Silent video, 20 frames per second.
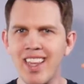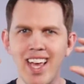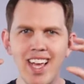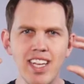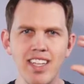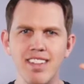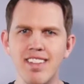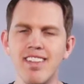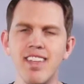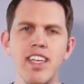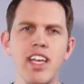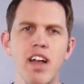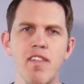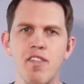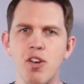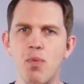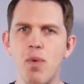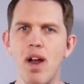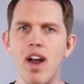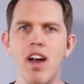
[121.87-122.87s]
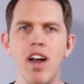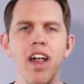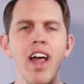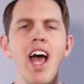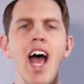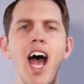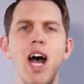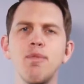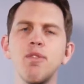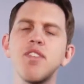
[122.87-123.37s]
that you see everywhere.
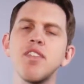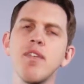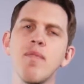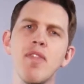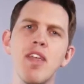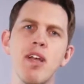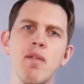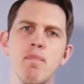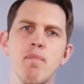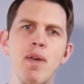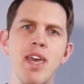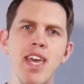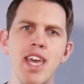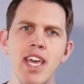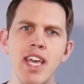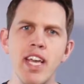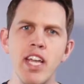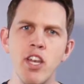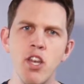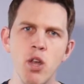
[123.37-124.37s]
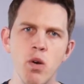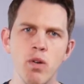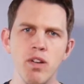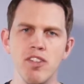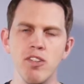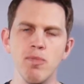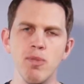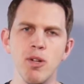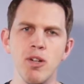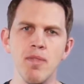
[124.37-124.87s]
Have it something big and
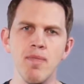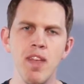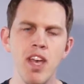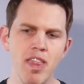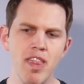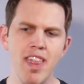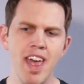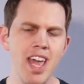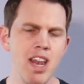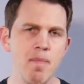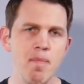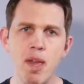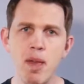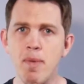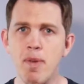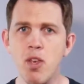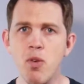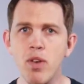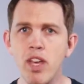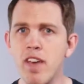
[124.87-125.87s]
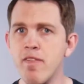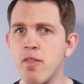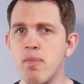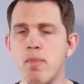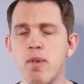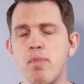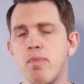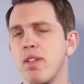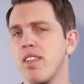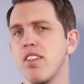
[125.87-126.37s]
noticeable. Then maybe you give
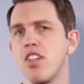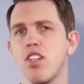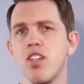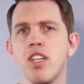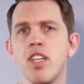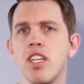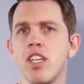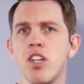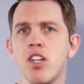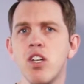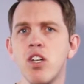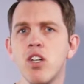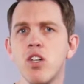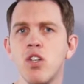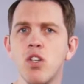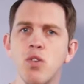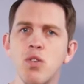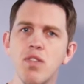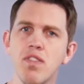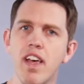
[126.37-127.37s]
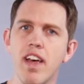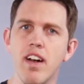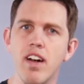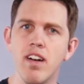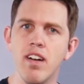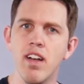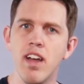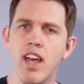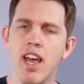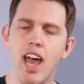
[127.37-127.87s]
them a position in your
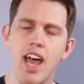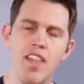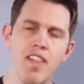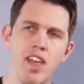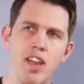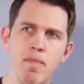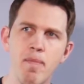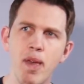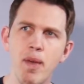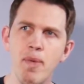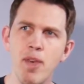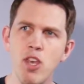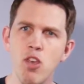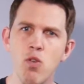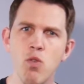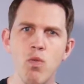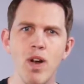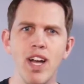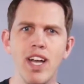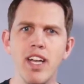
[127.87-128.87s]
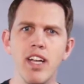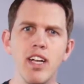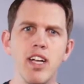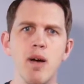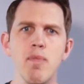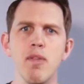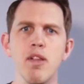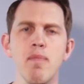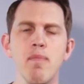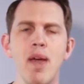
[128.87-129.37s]
newsletter. And then maybe you write a
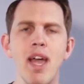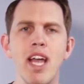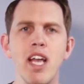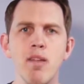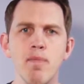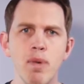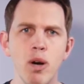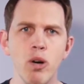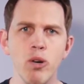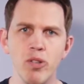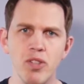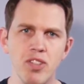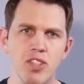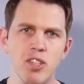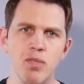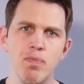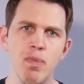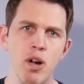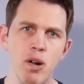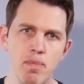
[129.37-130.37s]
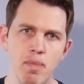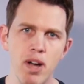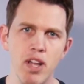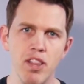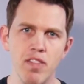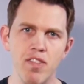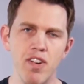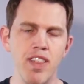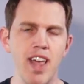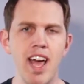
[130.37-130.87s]
couple of paid posts per
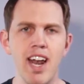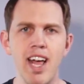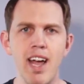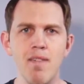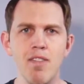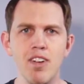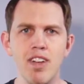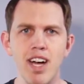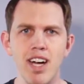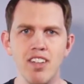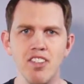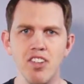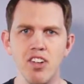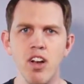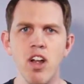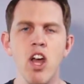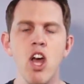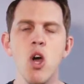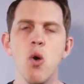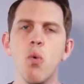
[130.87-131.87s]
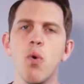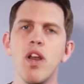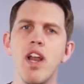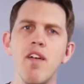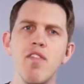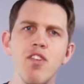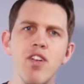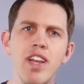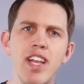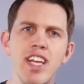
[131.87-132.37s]
month for that advertiser.
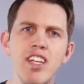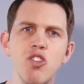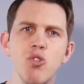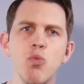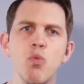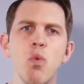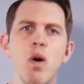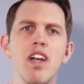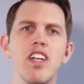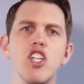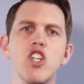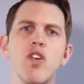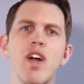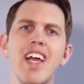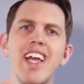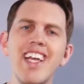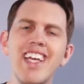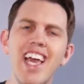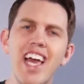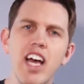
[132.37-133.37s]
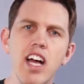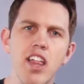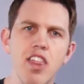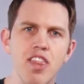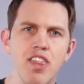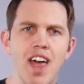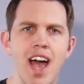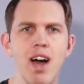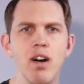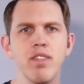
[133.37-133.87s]
Whatever it is, we want to try and
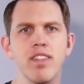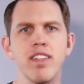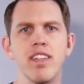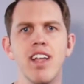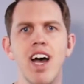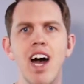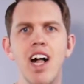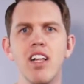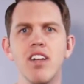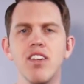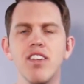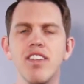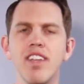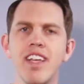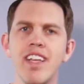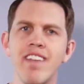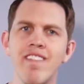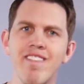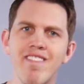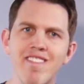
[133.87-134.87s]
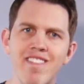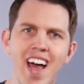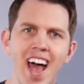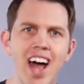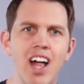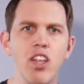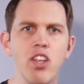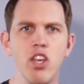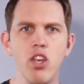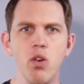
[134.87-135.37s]
get $1,000 in
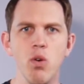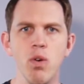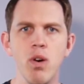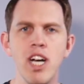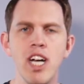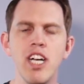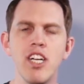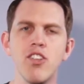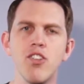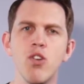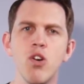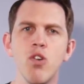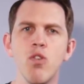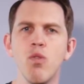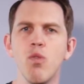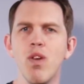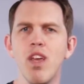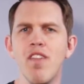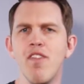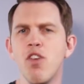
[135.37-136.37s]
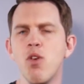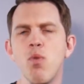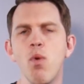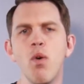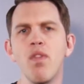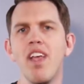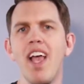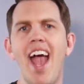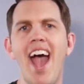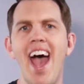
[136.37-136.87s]
value. So if you
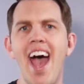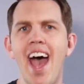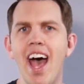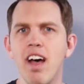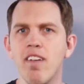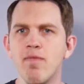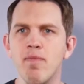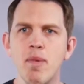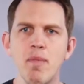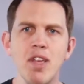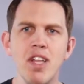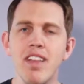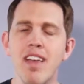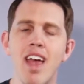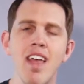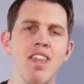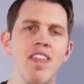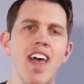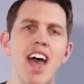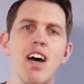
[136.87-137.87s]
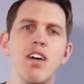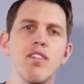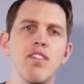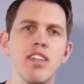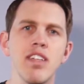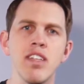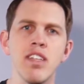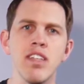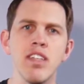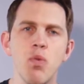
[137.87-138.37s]
only have maybe
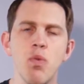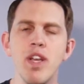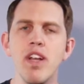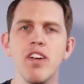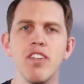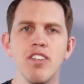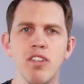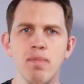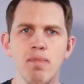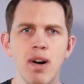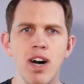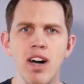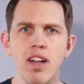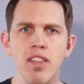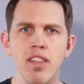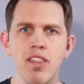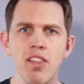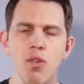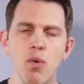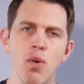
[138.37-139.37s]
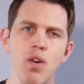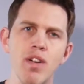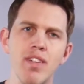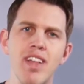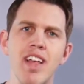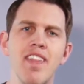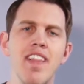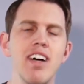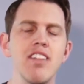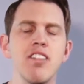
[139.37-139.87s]
10,000 readers a month or
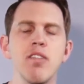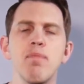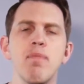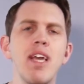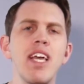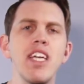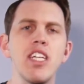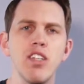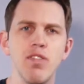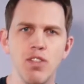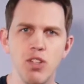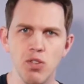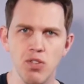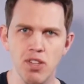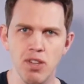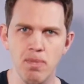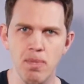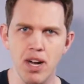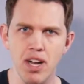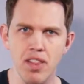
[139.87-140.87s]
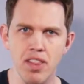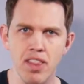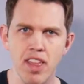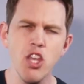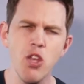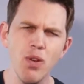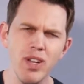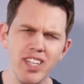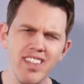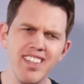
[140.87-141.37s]
10,000 page views a month,
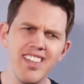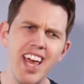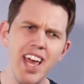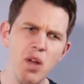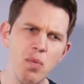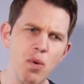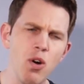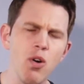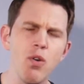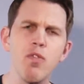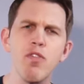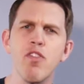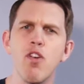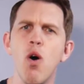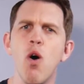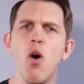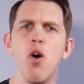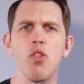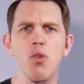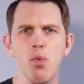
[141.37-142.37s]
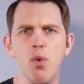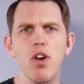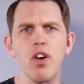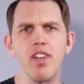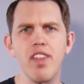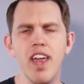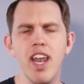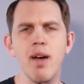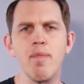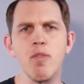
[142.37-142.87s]
you can say, well, for all the work
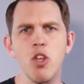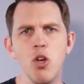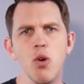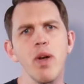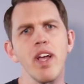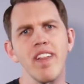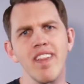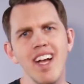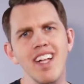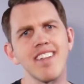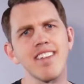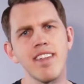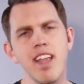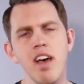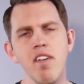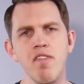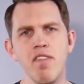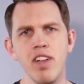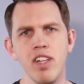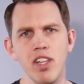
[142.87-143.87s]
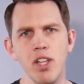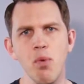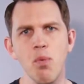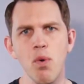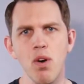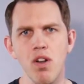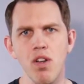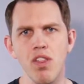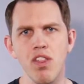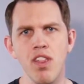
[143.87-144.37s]
that I'm doing, that's definitely
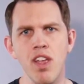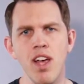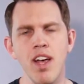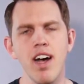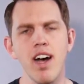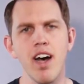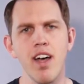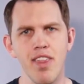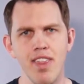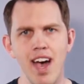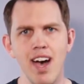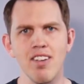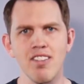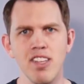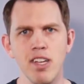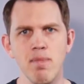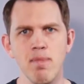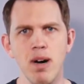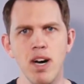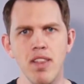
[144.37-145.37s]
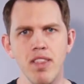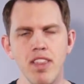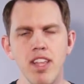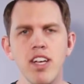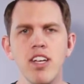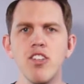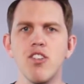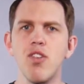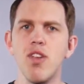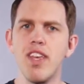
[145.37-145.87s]
worth $1,000 a month.
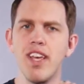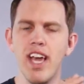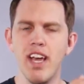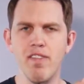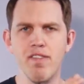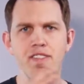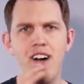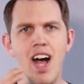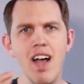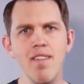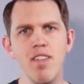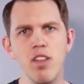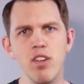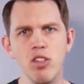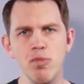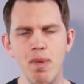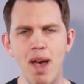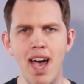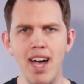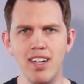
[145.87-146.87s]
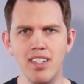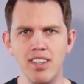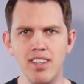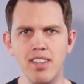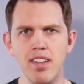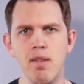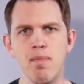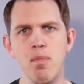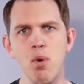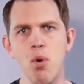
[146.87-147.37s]
So you get 5 of those packages
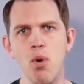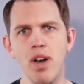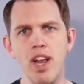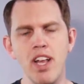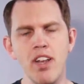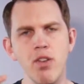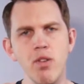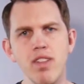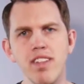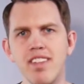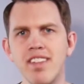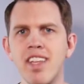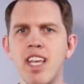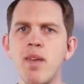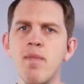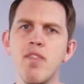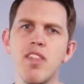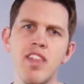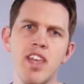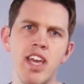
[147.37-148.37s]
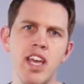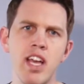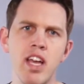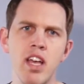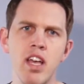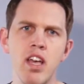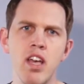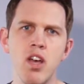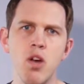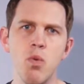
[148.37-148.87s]
on board and do the same
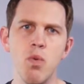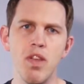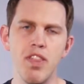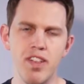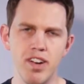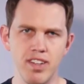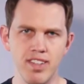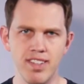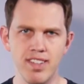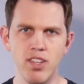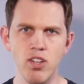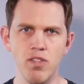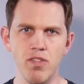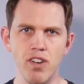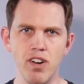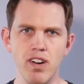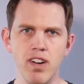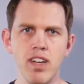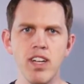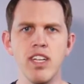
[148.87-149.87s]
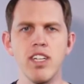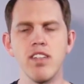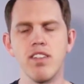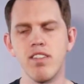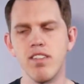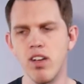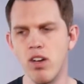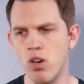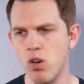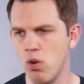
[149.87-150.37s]
thing with your silver.
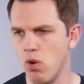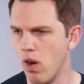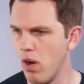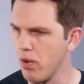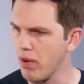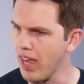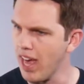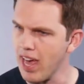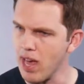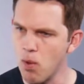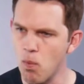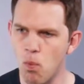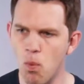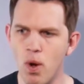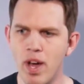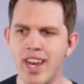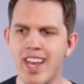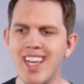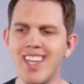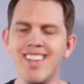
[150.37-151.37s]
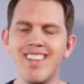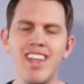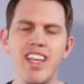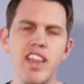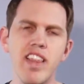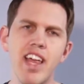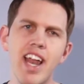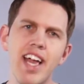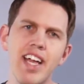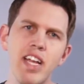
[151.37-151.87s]
So, okay, what is
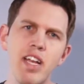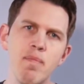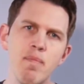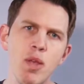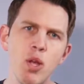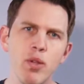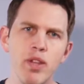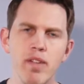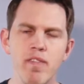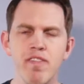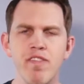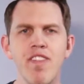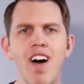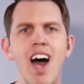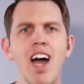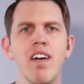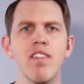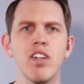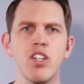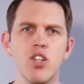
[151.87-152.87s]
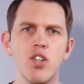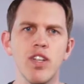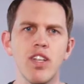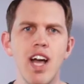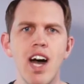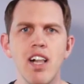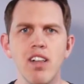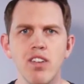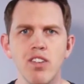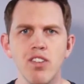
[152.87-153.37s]
it that I can build up
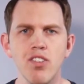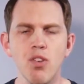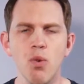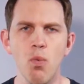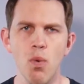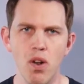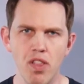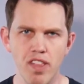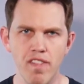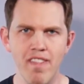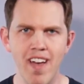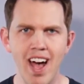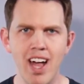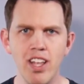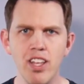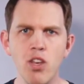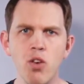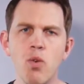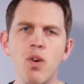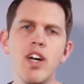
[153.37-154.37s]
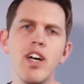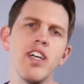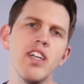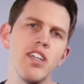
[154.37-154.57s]
$500 worth of value?